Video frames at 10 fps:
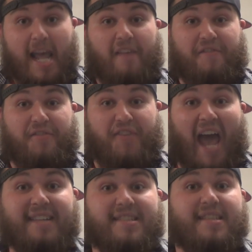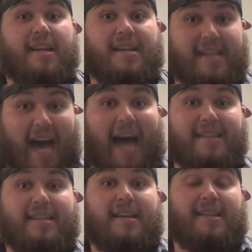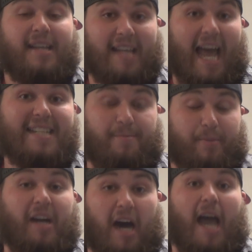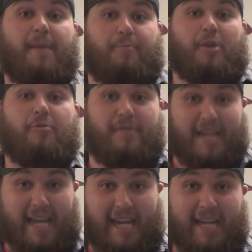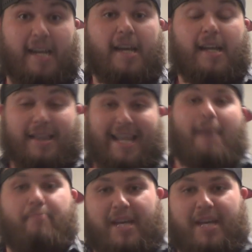If that's not the last bit of hype you need, let